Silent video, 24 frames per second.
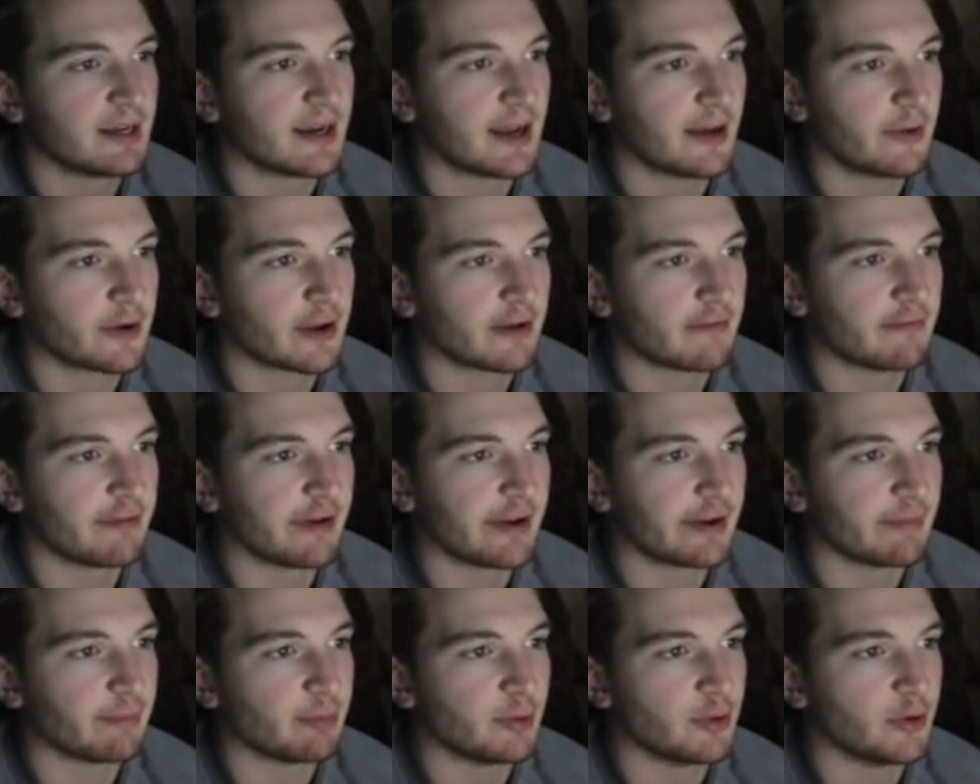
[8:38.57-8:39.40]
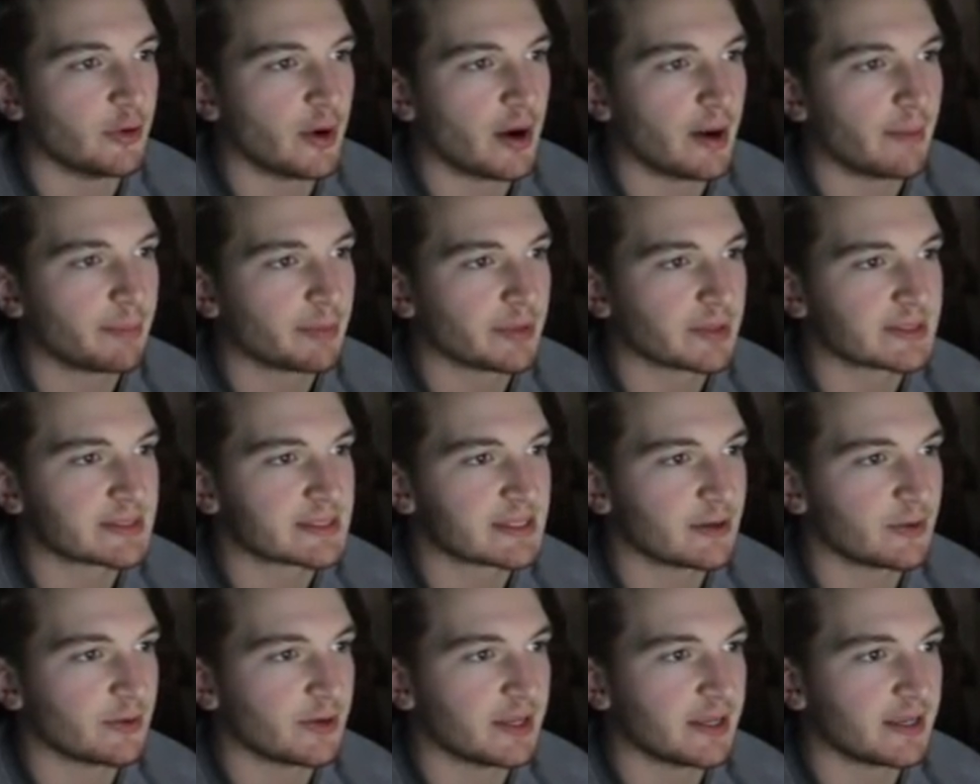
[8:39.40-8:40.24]
Now we got Vida Blue up. Let's
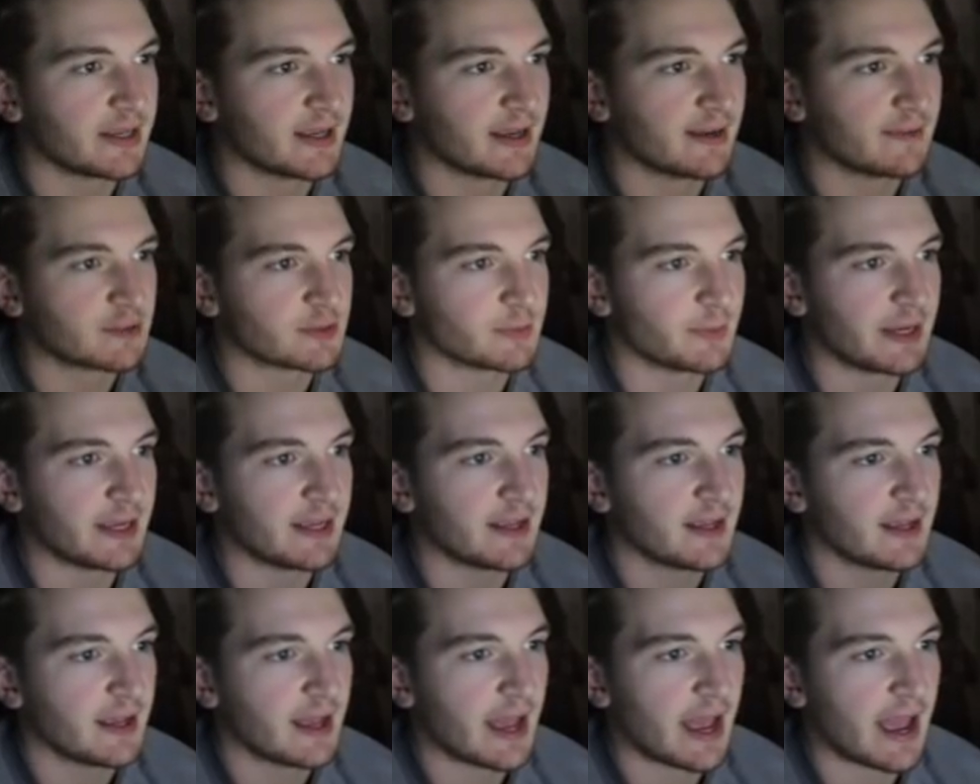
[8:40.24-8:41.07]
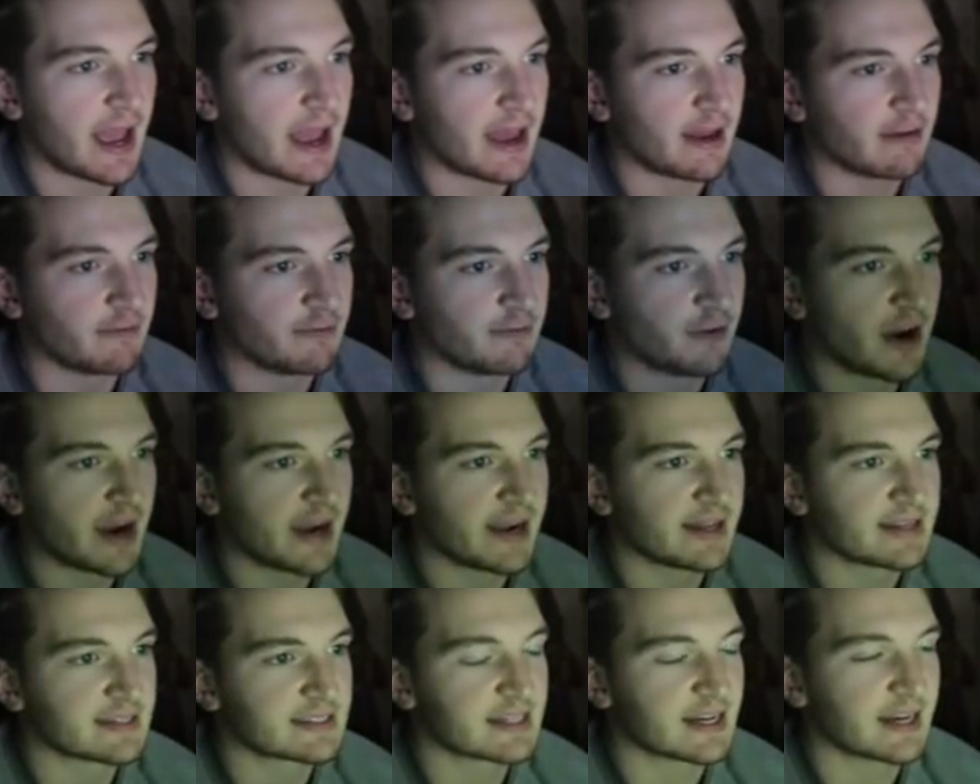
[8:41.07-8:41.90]
see what he gives me. And
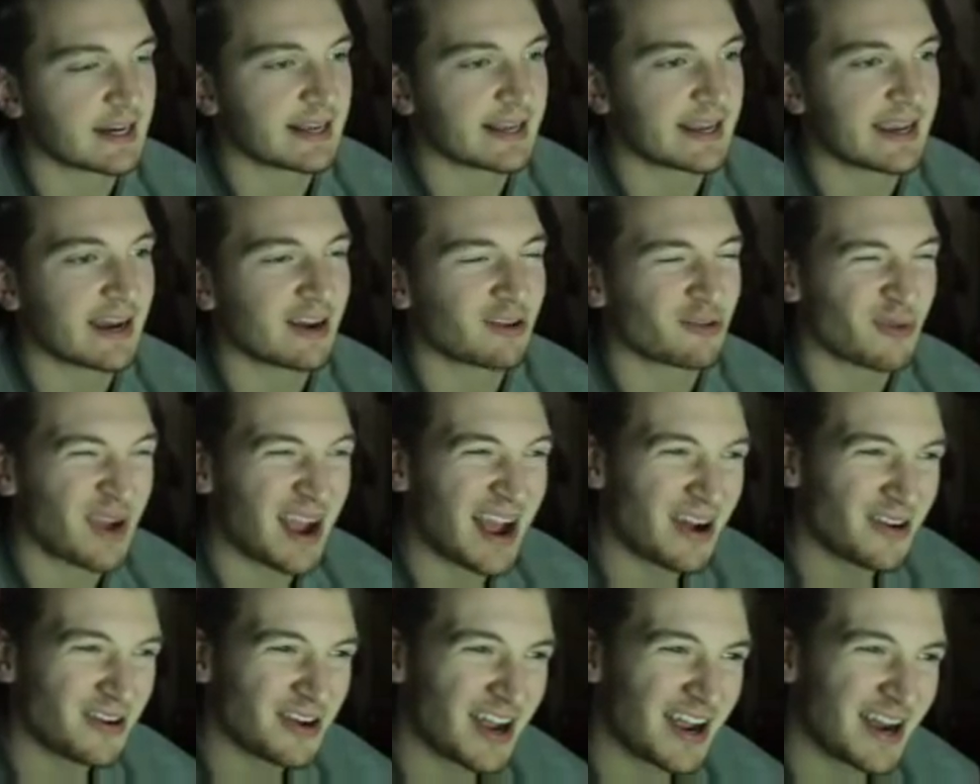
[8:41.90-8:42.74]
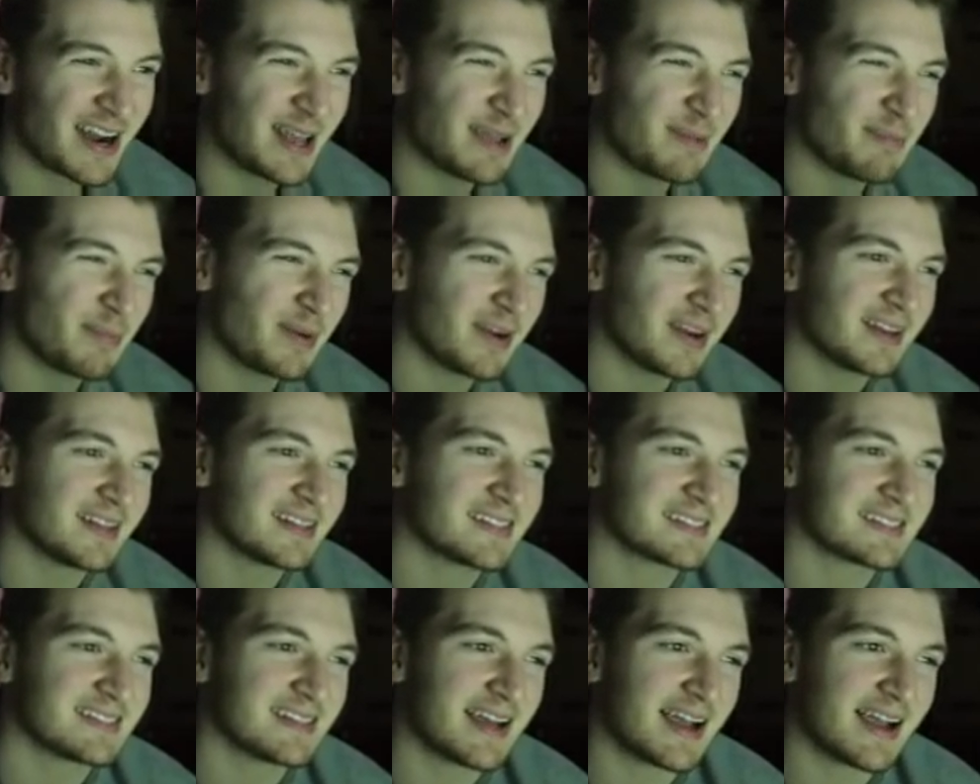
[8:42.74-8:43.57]
Vida's gonna get around on it, but
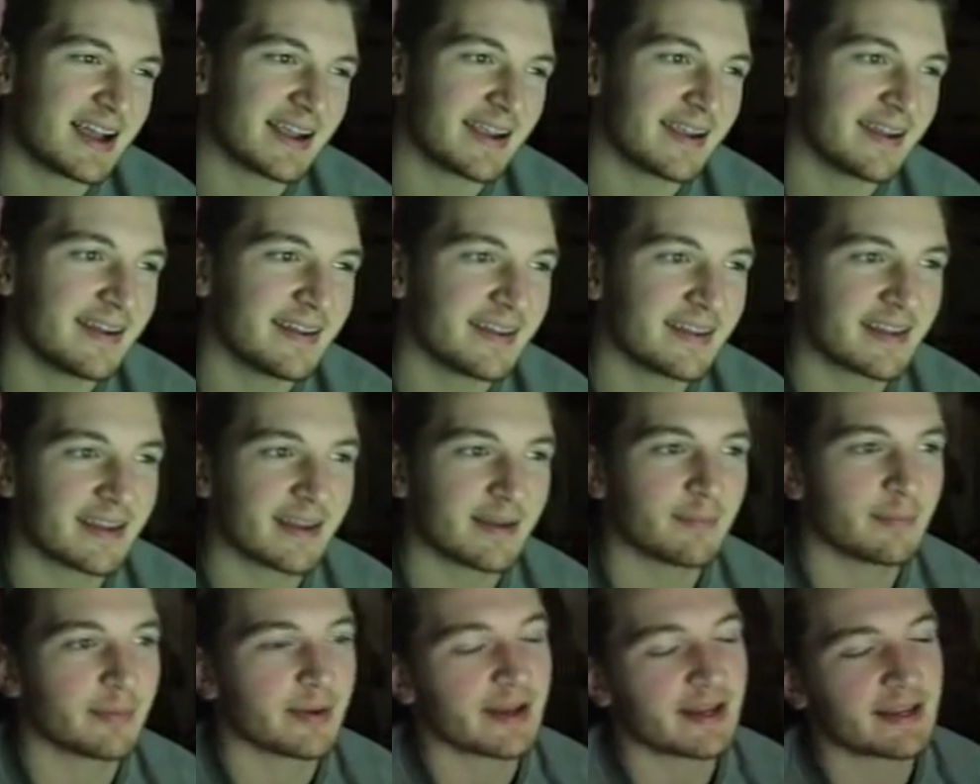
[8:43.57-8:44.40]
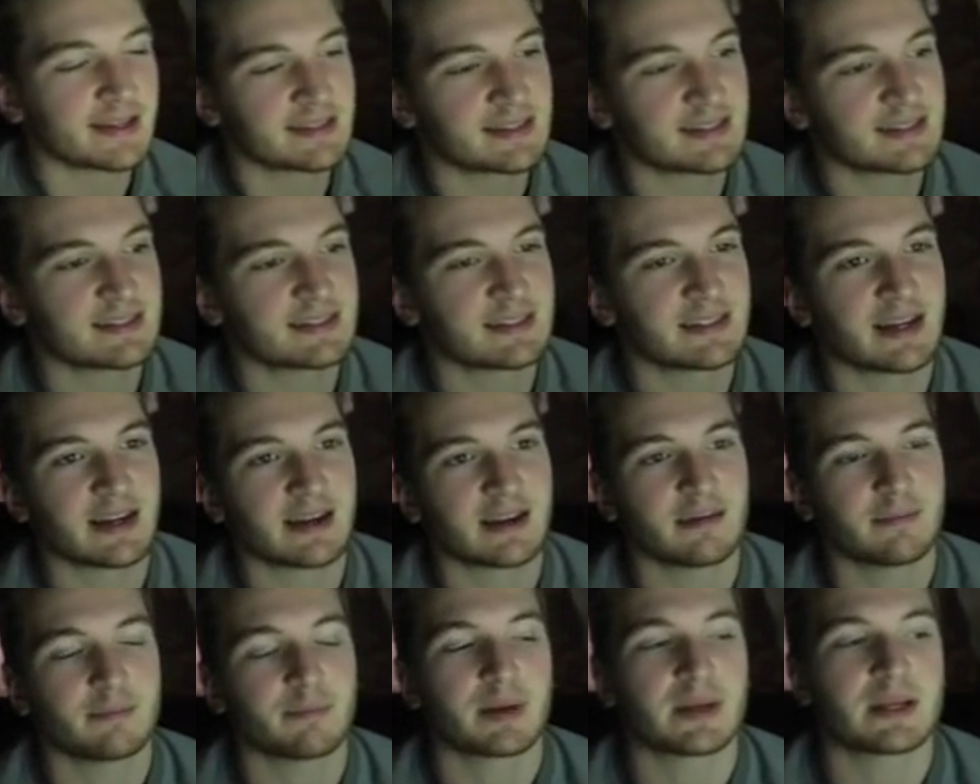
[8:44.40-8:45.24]
it's not gonna get past the
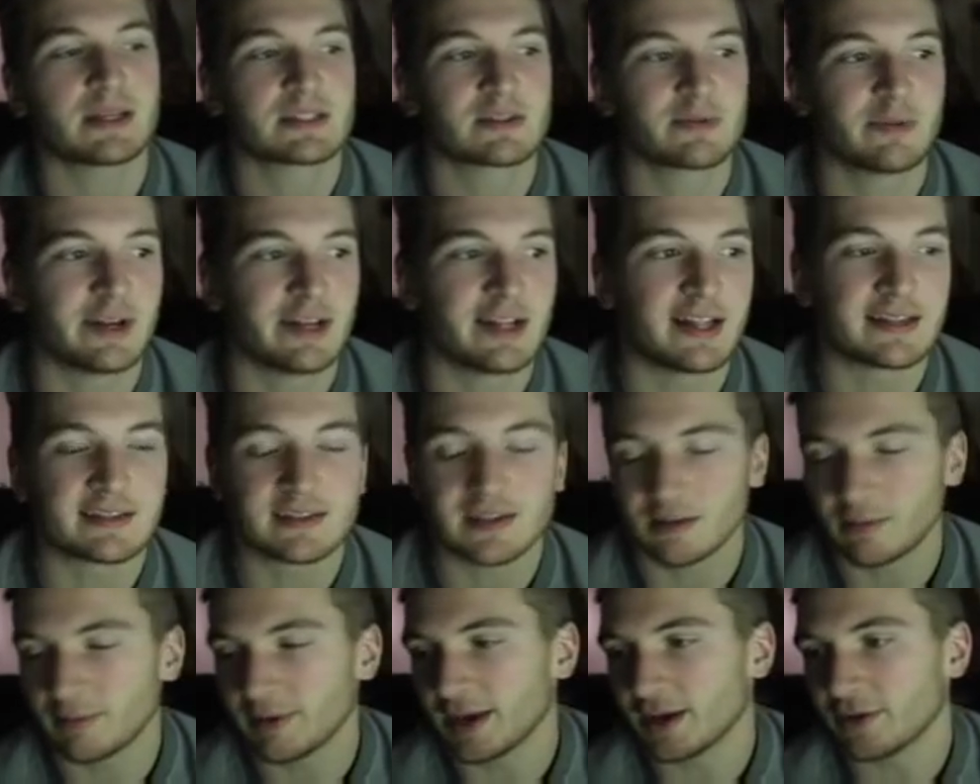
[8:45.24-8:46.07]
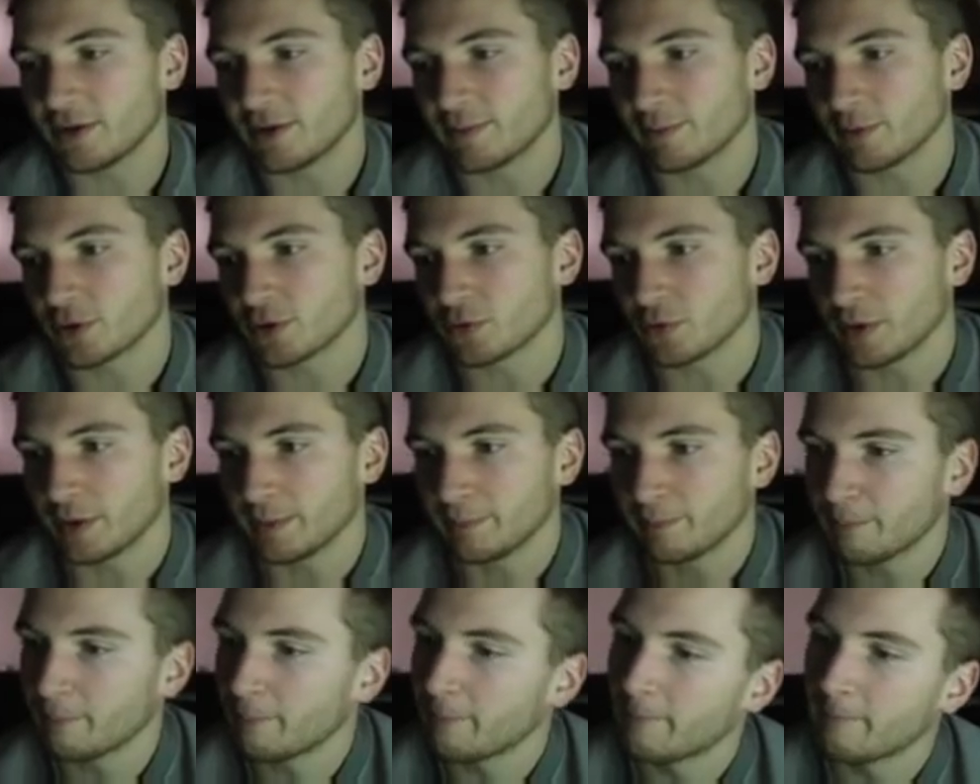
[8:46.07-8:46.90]
second baseman, and that's gonna be out number three.